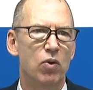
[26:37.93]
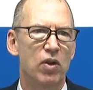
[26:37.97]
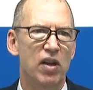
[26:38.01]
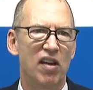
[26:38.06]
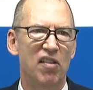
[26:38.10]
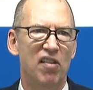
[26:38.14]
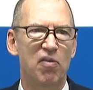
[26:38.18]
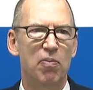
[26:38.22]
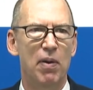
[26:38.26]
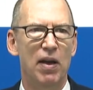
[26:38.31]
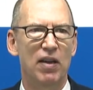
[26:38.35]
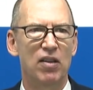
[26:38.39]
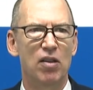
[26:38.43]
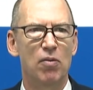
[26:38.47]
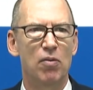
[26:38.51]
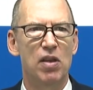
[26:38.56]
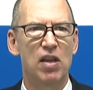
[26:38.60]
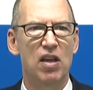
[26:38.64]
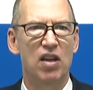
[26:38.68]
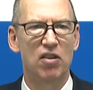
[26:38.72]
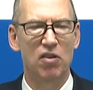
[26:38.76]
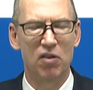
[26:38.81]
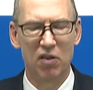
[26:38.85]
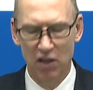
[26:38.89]
We expect to
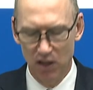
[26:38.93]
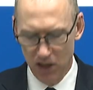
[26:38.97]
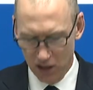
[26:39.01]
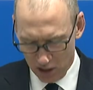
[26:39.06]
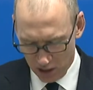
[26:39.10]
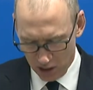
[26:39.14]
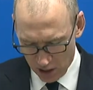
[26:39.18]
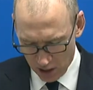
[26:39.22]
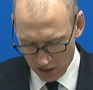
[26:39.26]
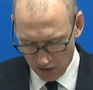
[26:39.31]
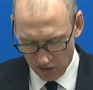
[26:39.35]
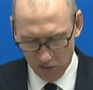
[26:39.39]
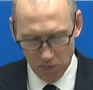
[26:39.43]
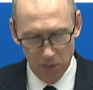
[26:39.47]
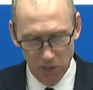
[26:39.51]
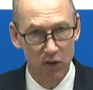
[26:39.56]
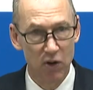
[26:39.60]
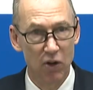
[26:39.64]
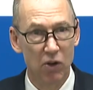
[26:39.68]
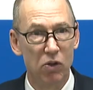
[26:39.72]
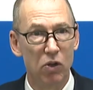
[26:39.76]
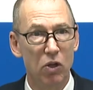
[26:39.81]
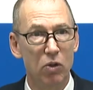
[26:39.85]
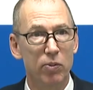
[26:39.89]
be an
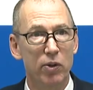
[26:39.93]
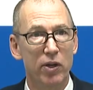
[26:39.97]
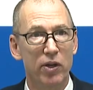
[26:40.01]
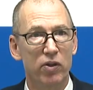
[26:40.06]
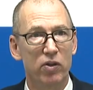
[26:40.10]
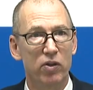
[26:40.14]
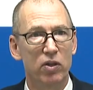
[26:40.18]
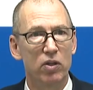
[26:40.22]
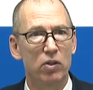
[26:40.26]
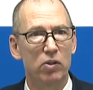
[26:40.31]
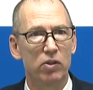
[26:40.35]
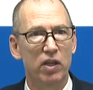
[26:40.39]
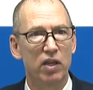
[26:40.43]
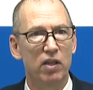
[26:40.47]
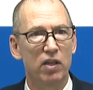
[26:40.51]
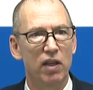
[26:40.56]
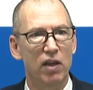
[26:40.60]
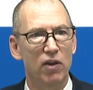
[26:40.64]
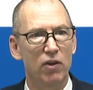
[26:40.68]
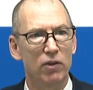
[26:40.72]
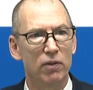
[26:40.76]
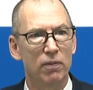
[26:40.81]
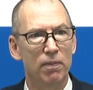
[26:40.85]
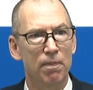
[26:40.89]
undisputed global OLED
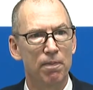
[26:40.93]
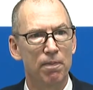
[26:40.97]
leader.